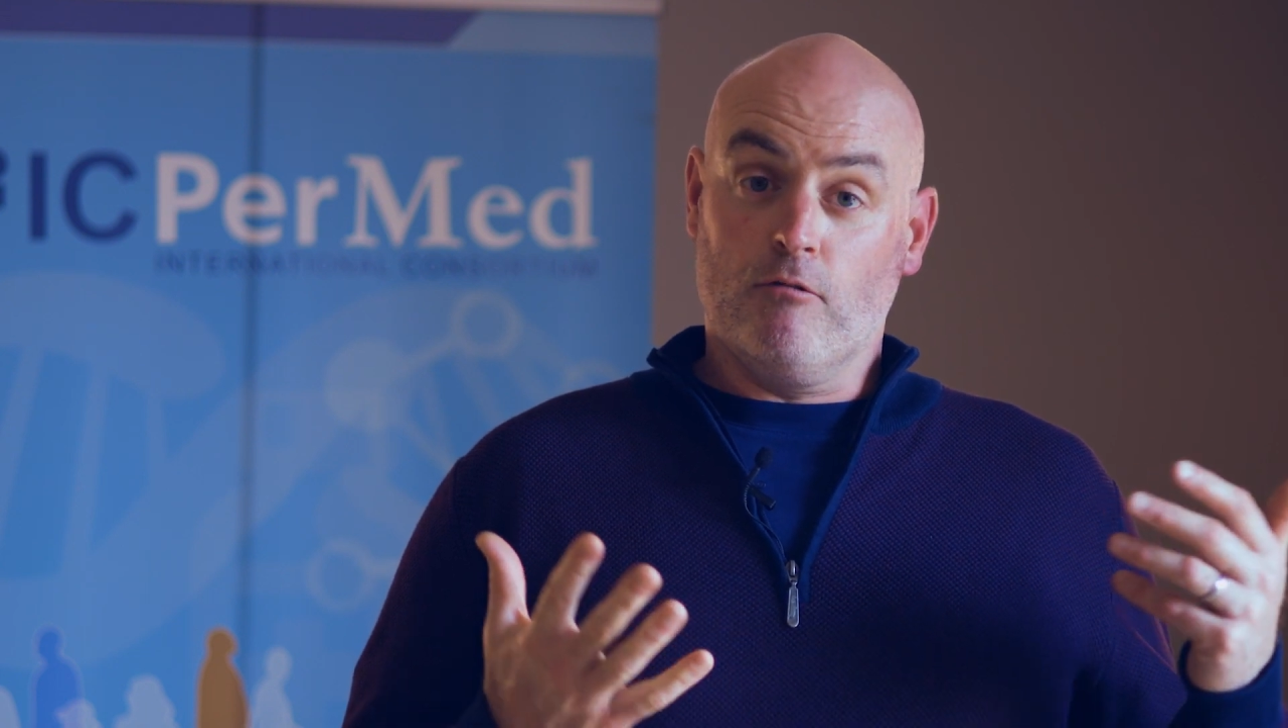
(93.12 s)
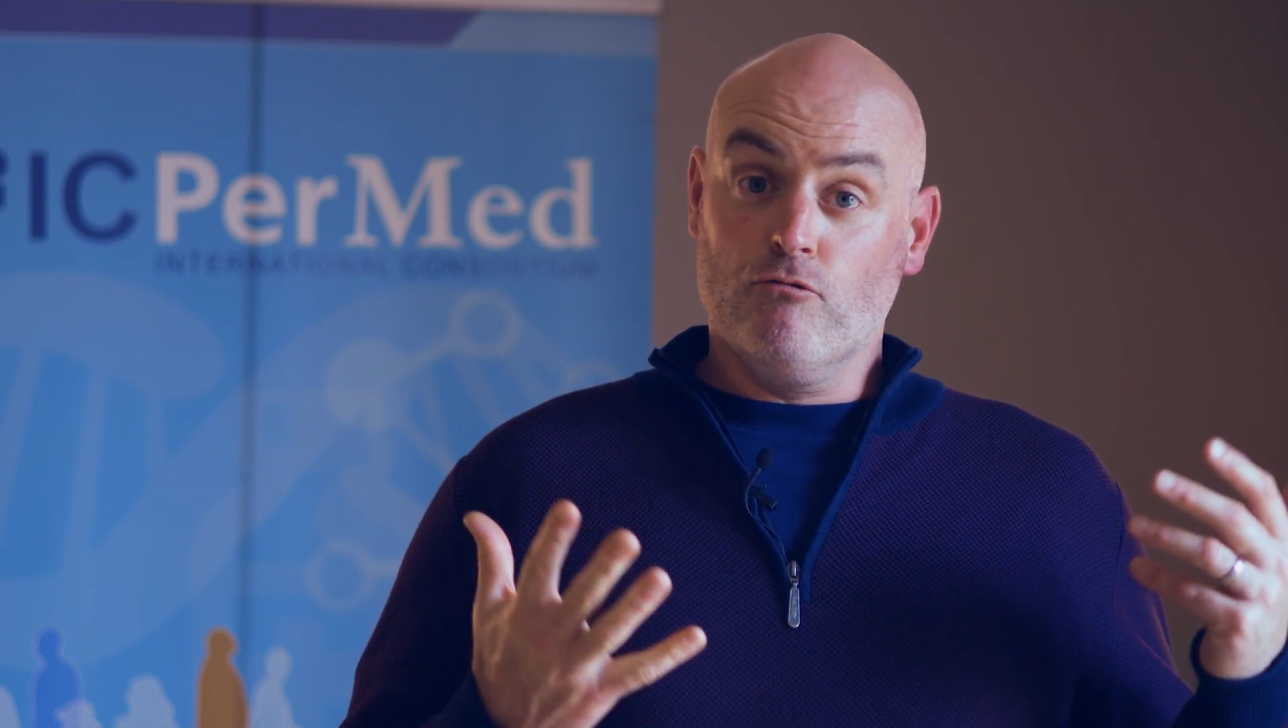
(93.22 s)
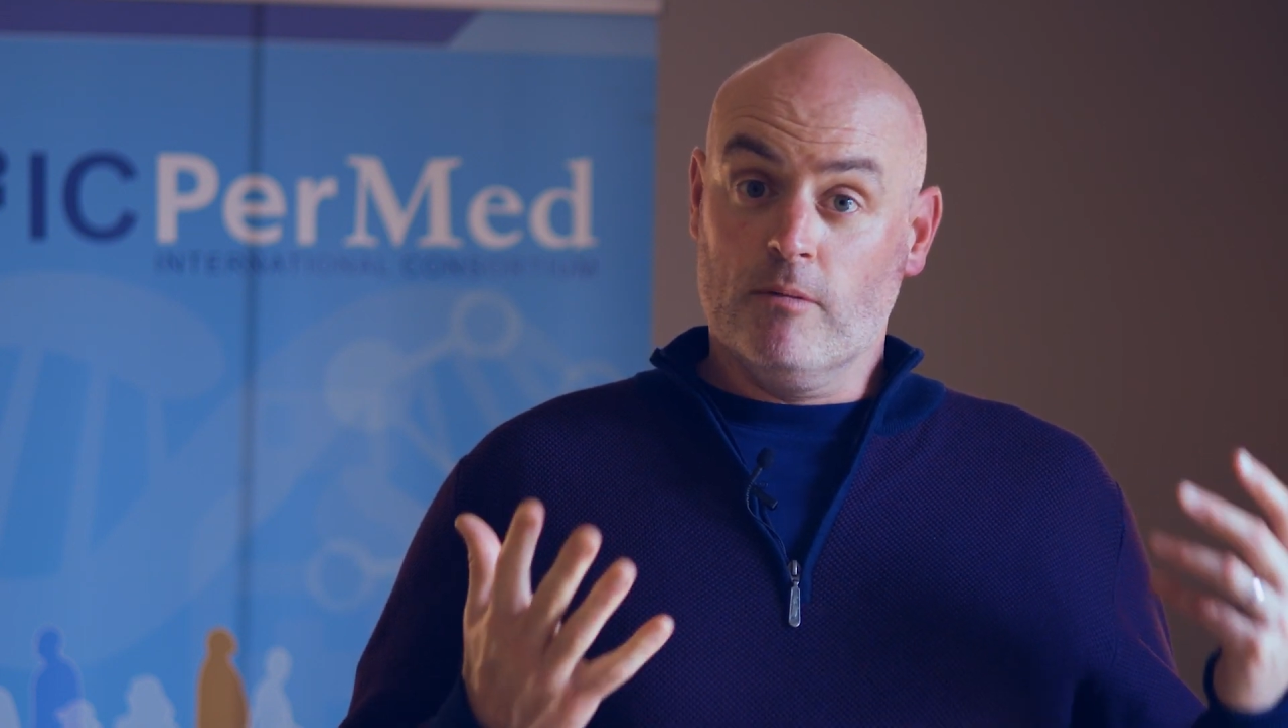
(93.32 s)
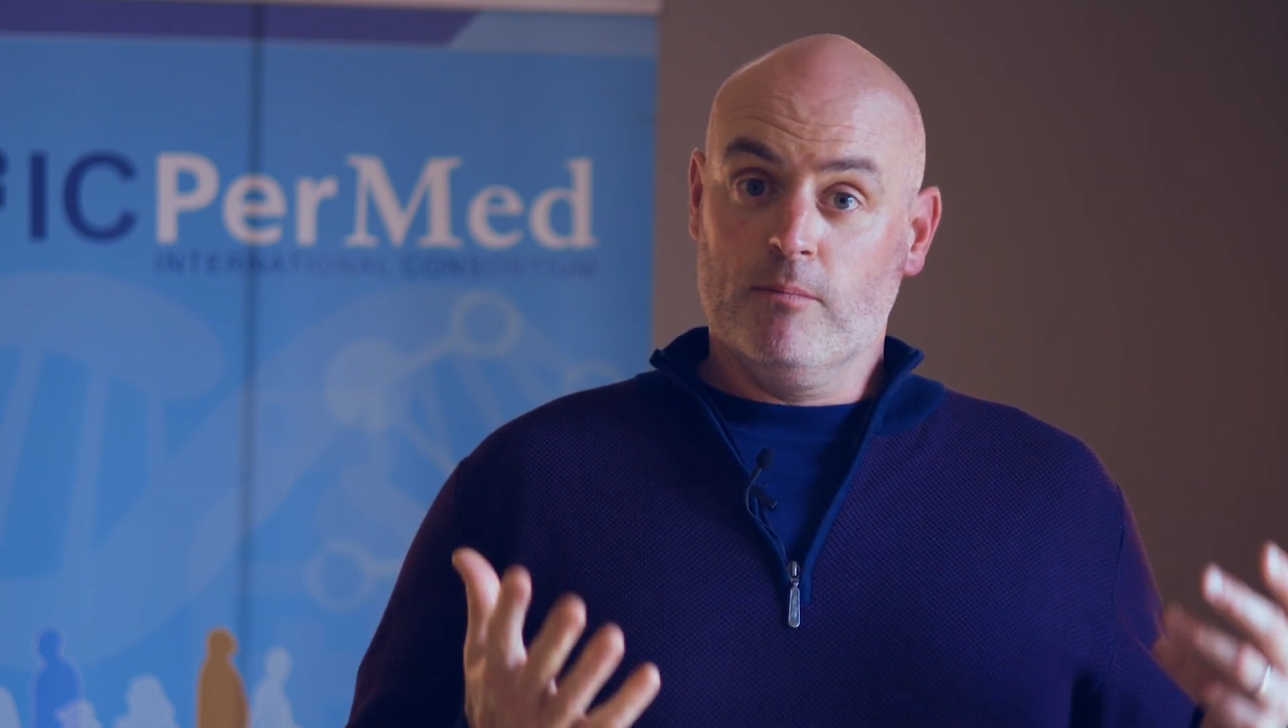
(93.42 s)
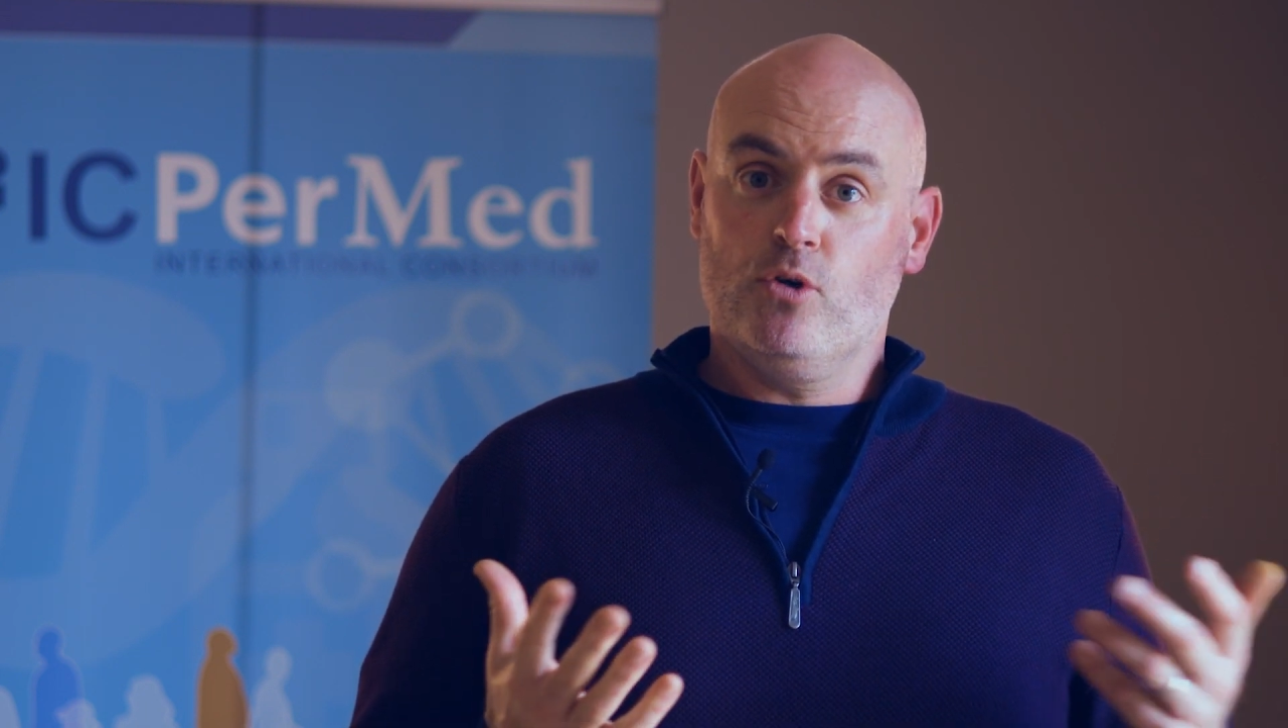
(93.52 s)

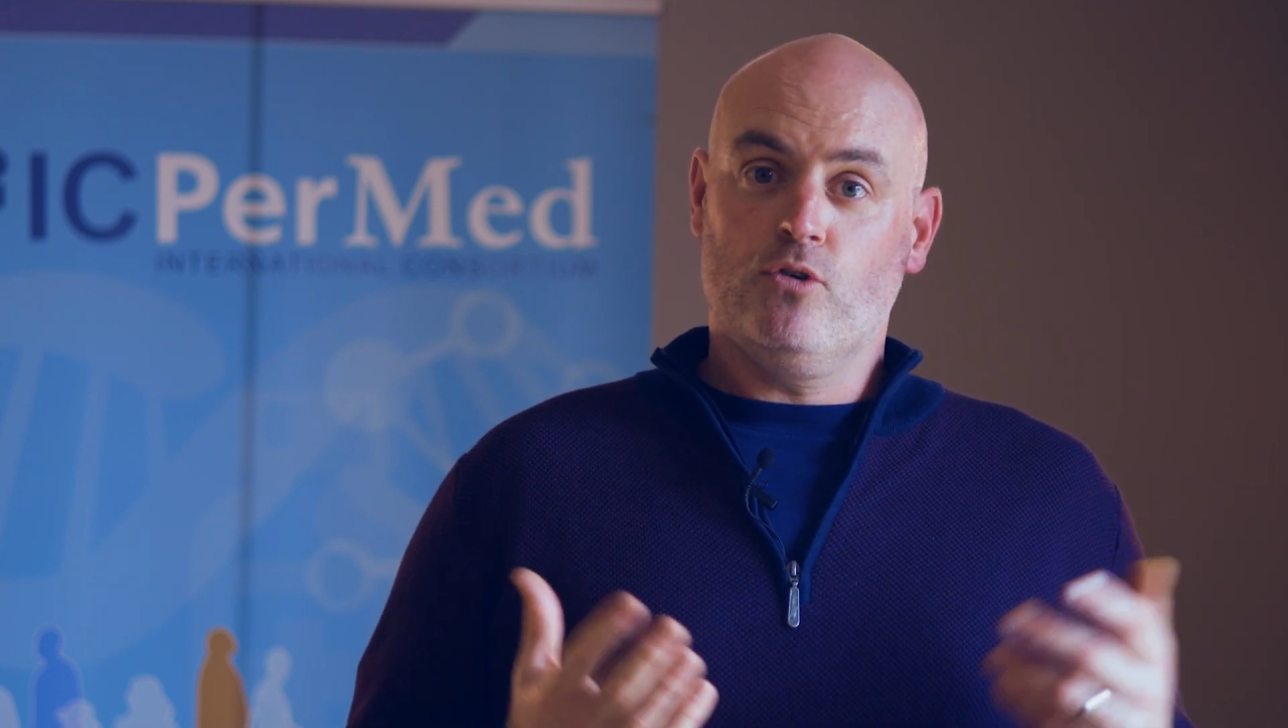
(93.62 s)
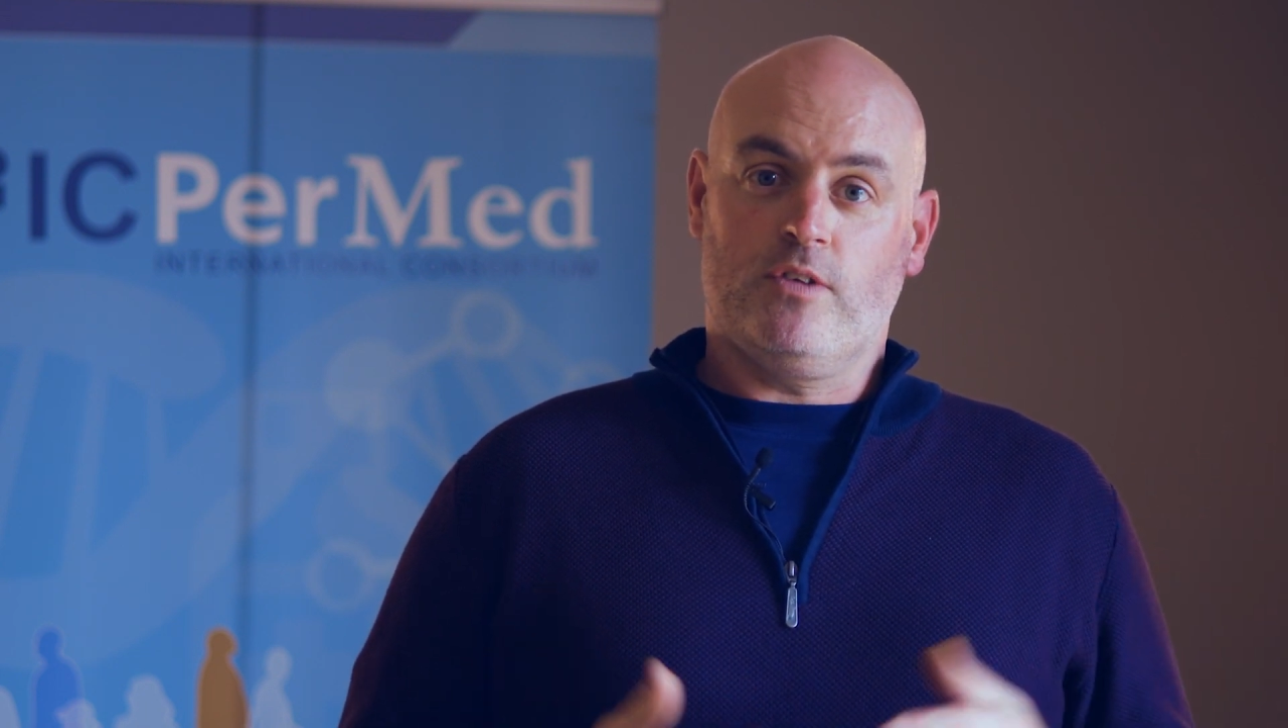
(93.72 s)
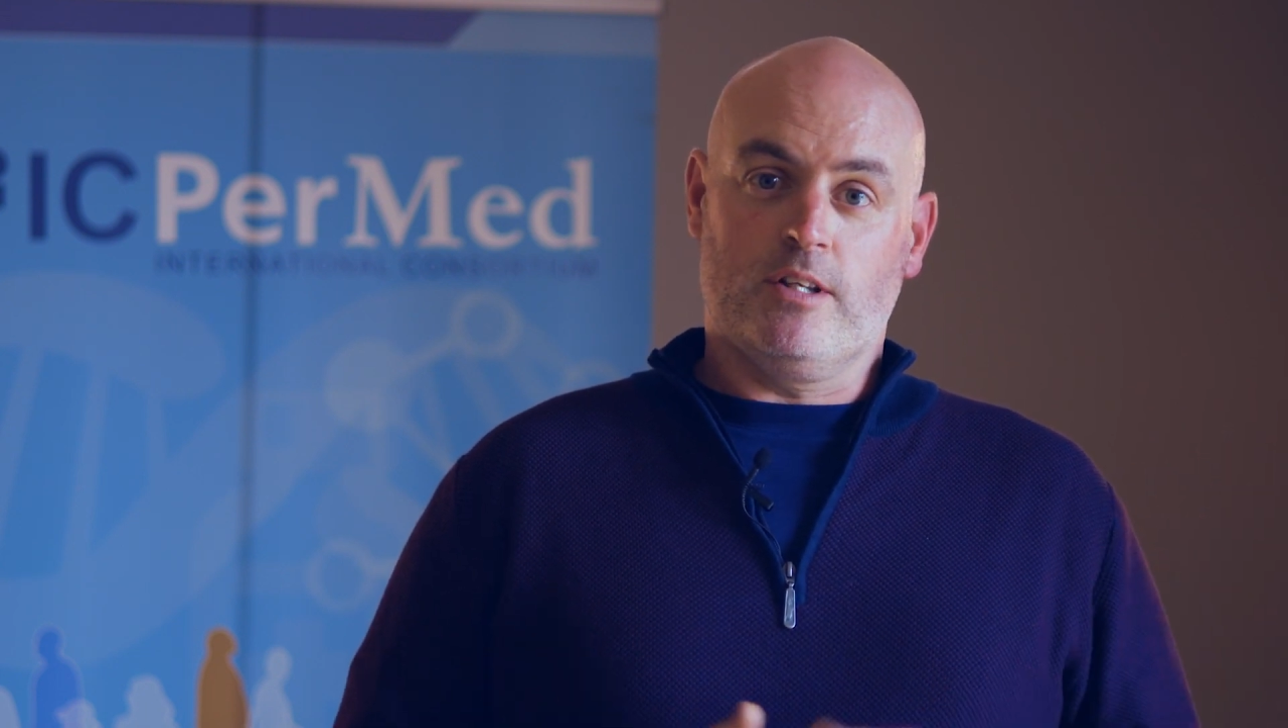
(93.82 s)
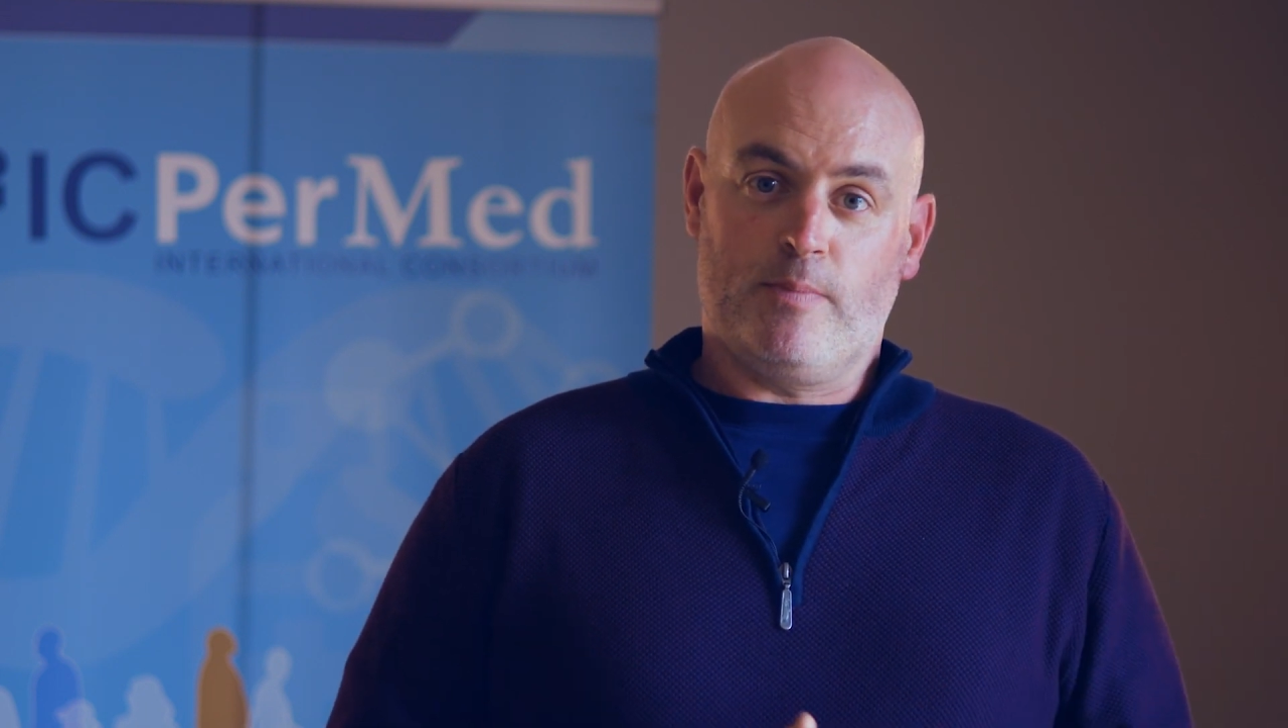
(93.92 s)
remove these